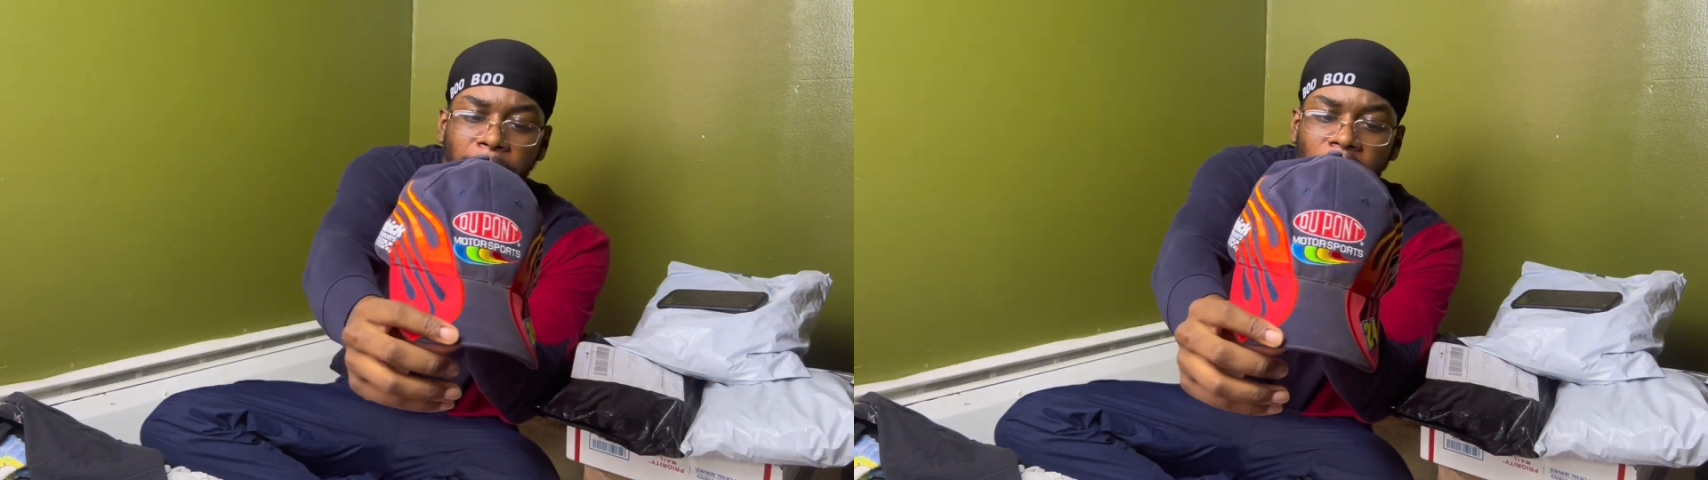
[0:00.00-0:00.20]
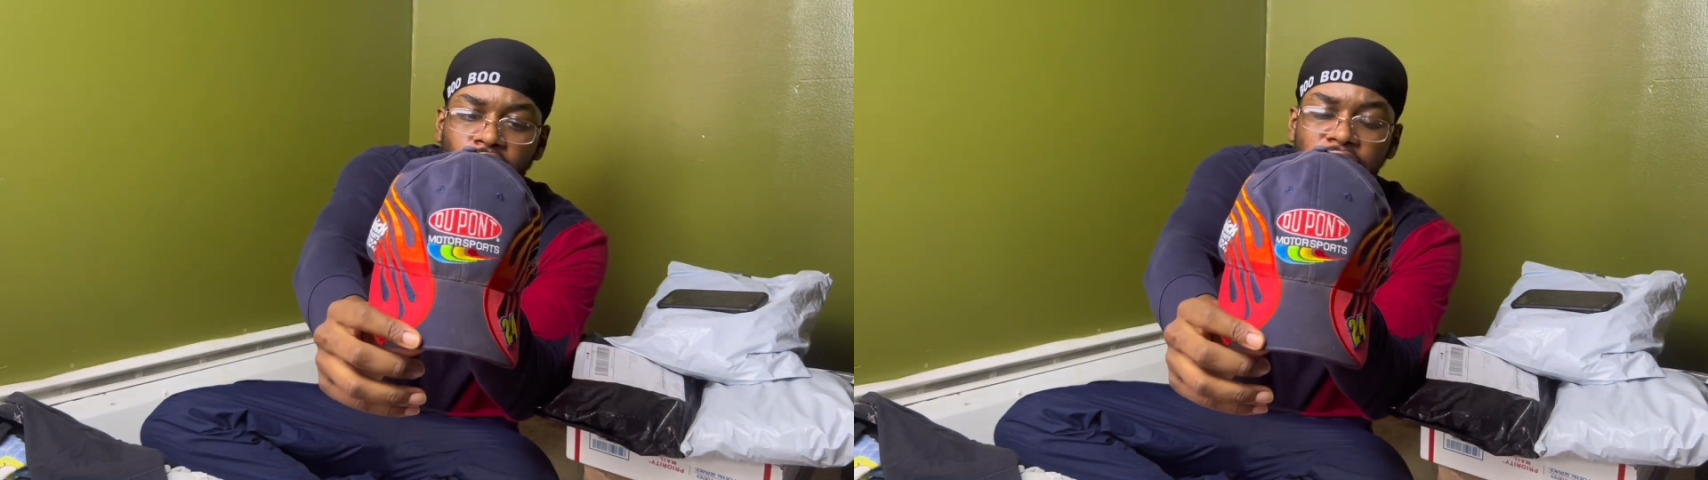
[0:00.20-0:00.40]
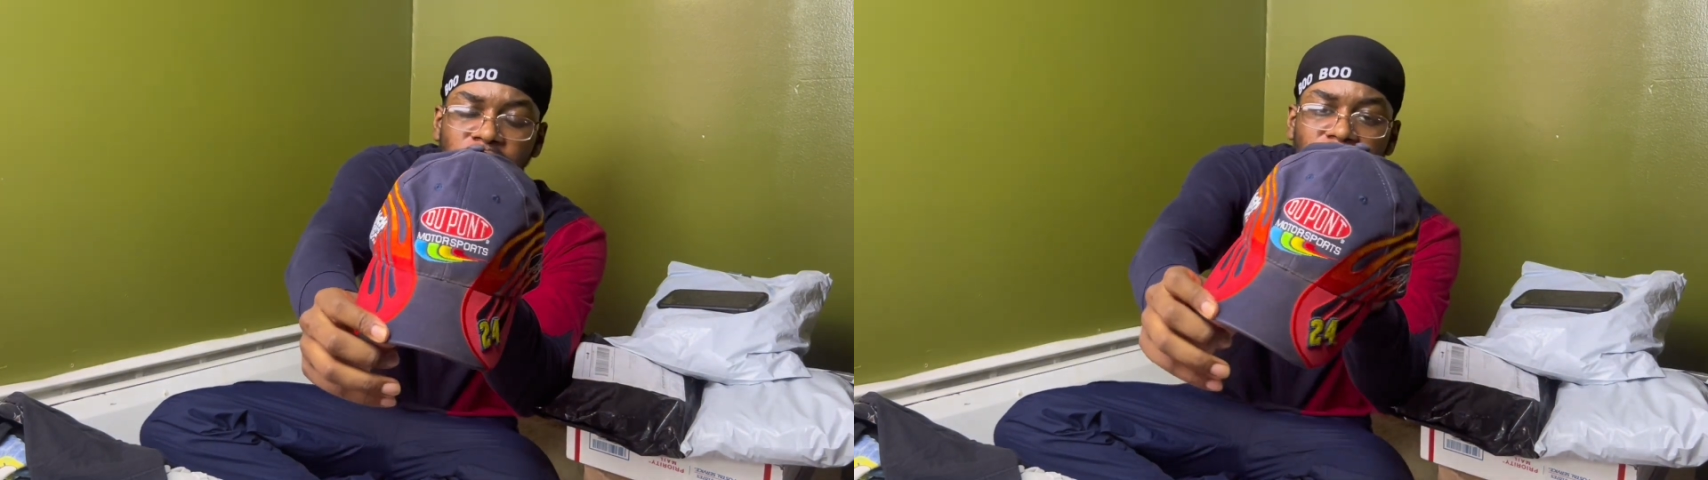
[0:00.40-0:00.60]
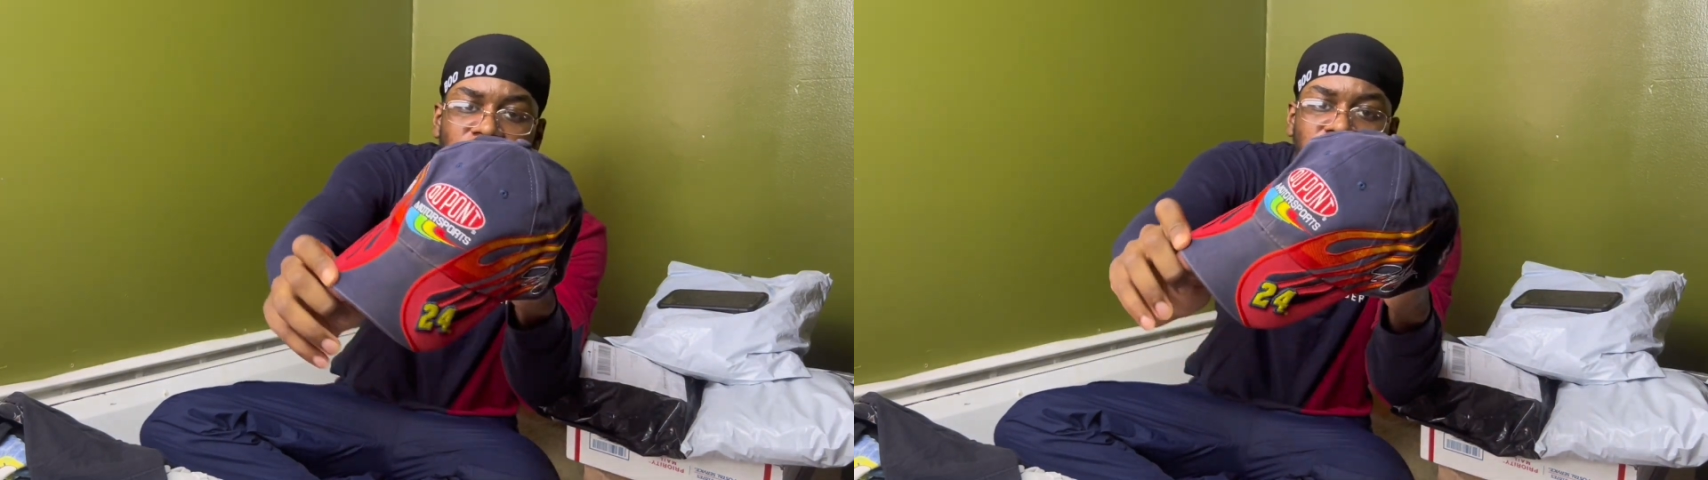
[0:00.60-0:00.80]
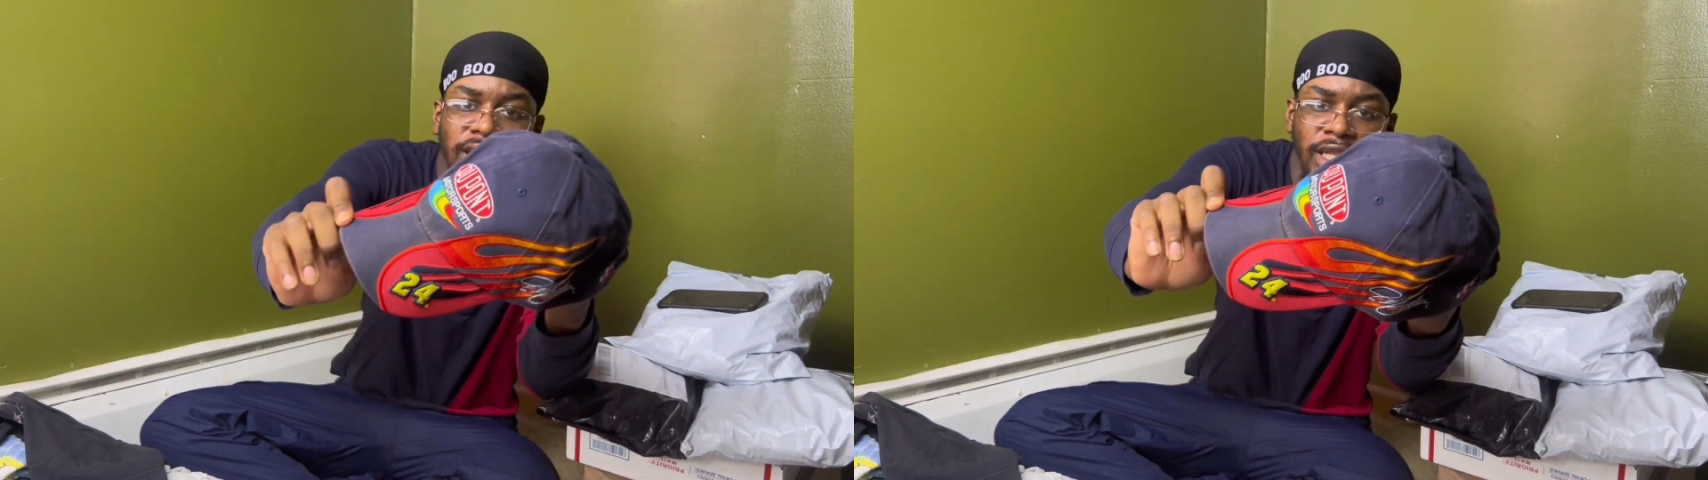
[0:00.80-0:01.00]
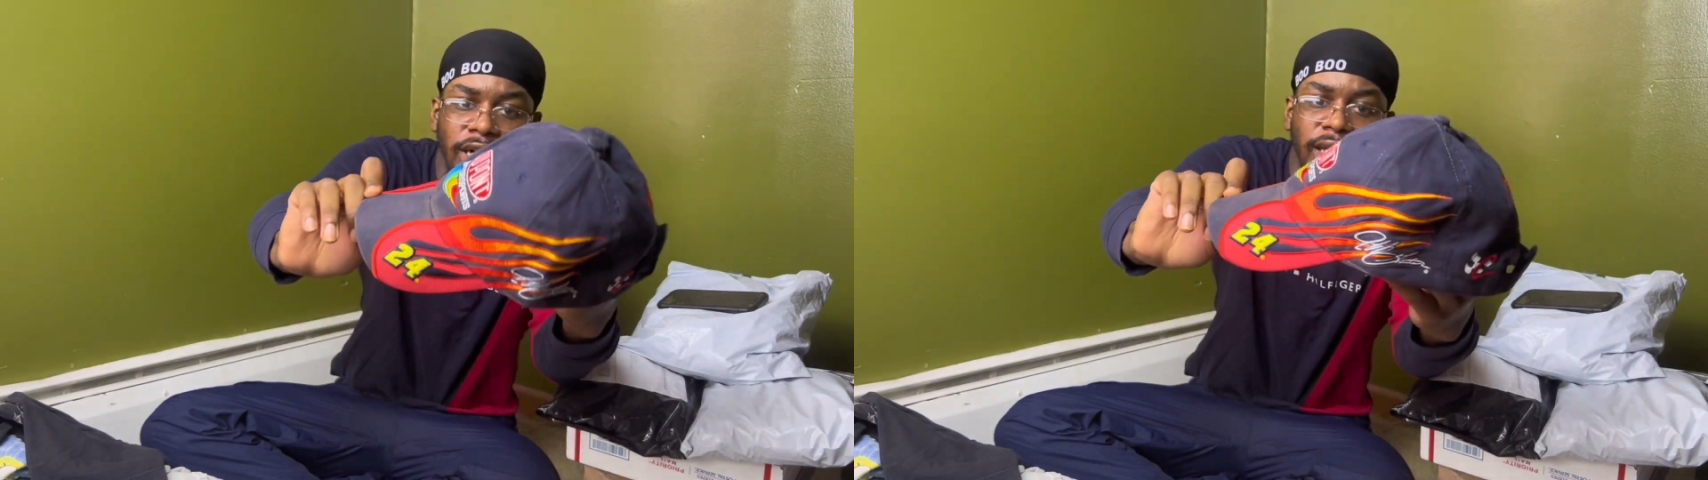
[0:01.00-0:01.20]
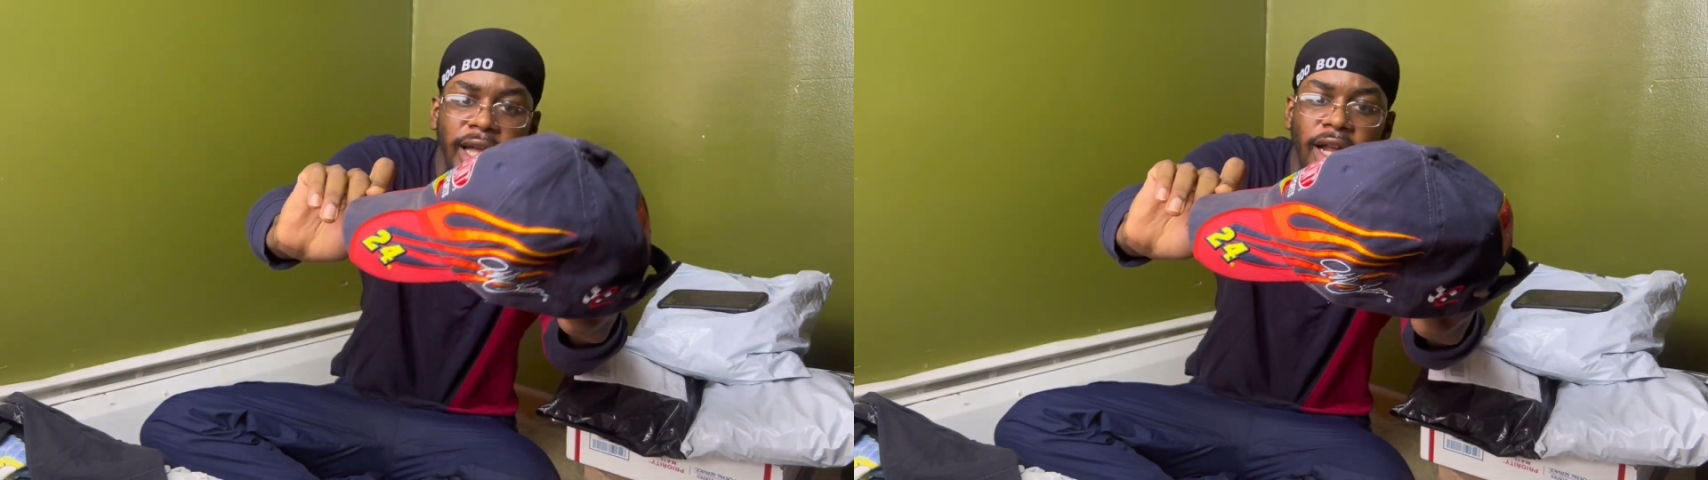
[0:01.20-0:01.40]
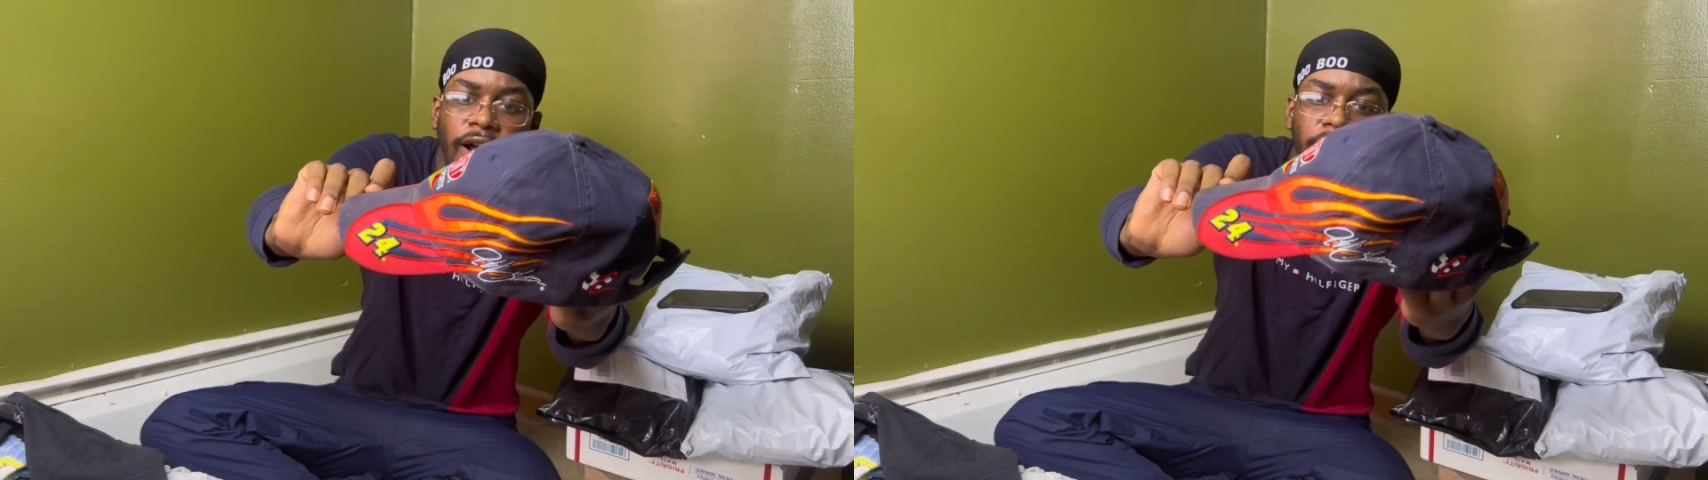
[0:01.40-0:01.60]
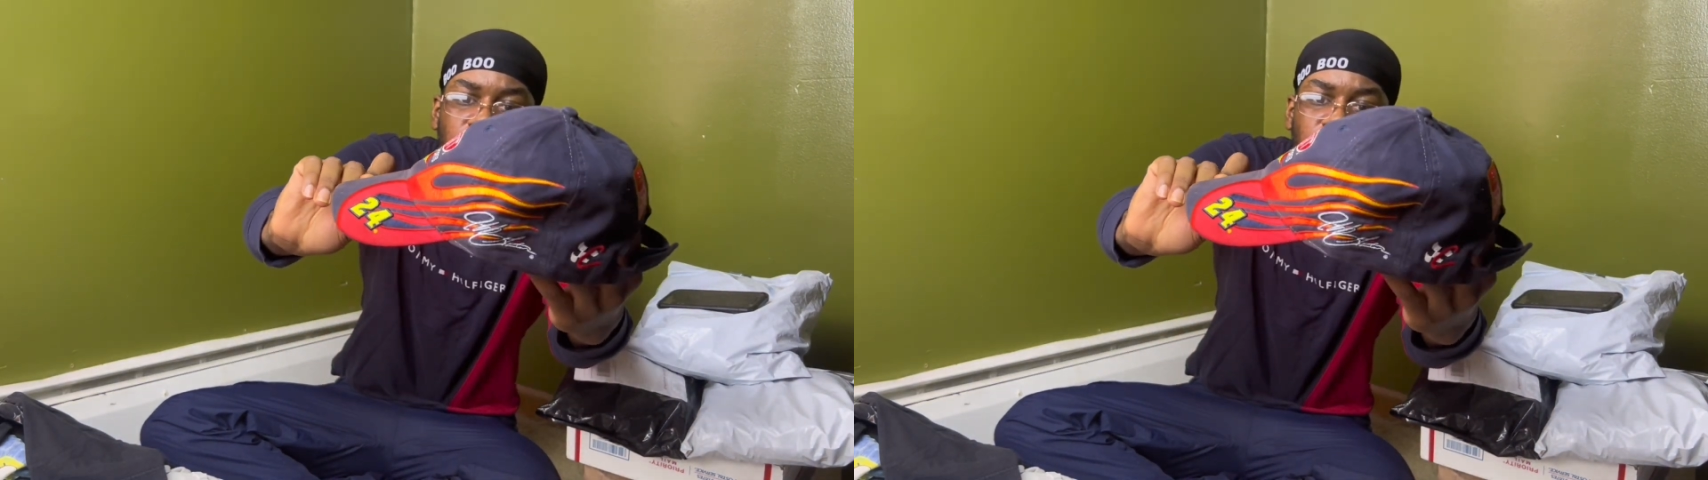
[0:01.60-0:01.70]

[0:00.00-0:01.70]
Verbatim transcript: I recently look like how I